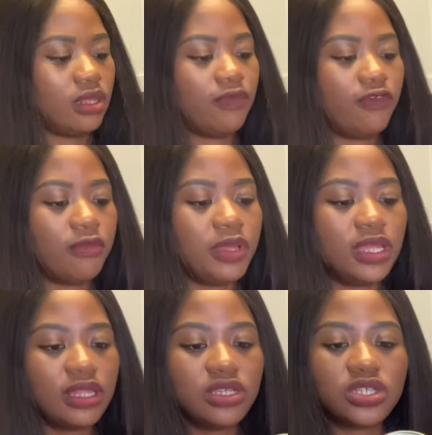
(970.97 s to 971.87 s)
For me,
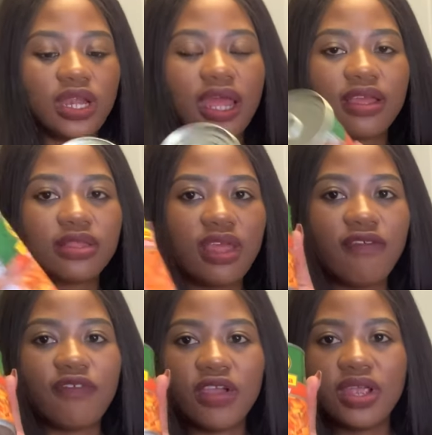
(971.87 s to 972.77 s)
these are like, they're
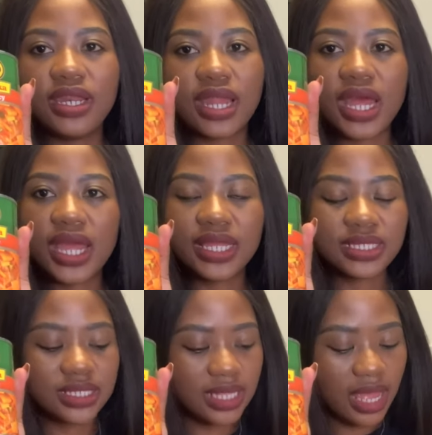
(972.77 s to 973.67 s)
very
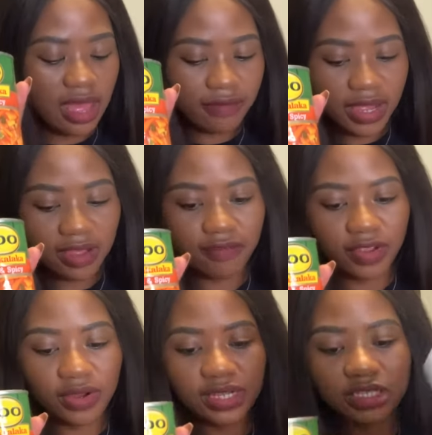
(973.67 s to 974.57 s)
nice. They have like a
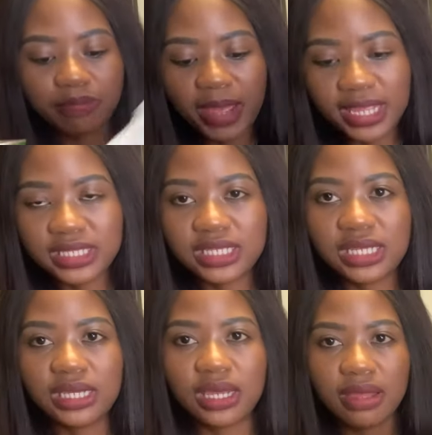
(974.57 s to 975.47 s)
very
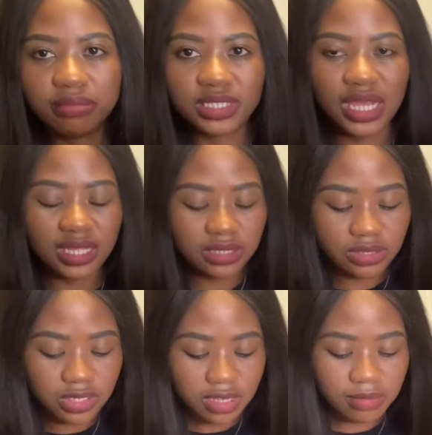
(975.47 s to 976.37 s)
spicy taste
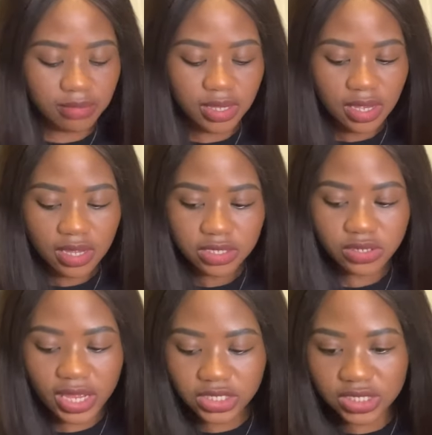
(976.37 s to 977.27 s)
to them.
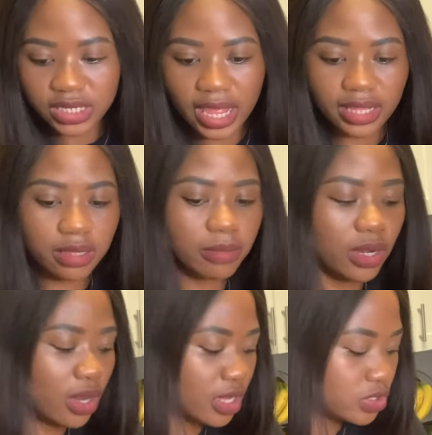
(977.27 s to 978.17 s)
So I just like them a
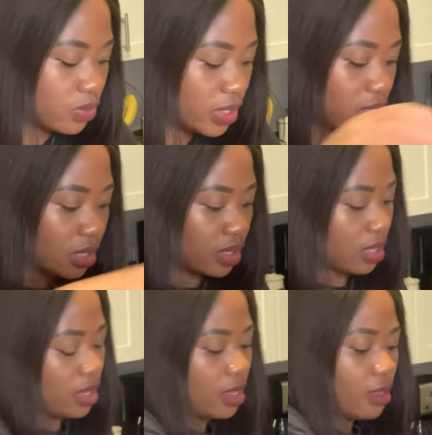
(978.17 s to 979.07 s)
lot with
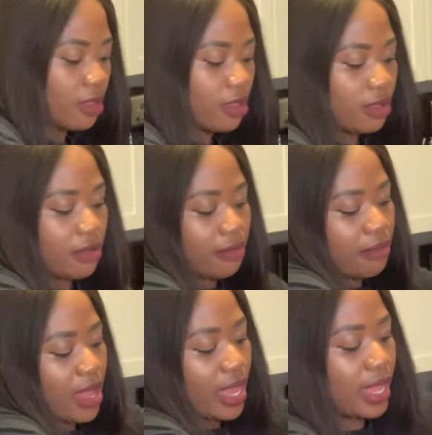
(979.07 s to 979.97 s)

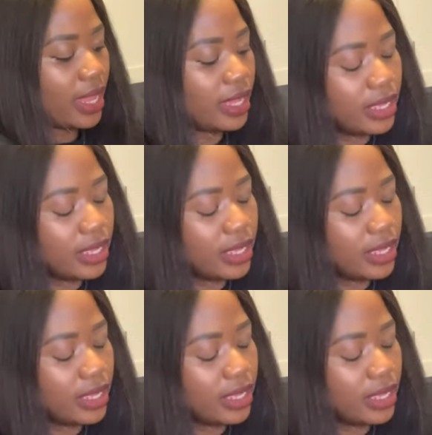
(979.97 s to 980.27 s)
my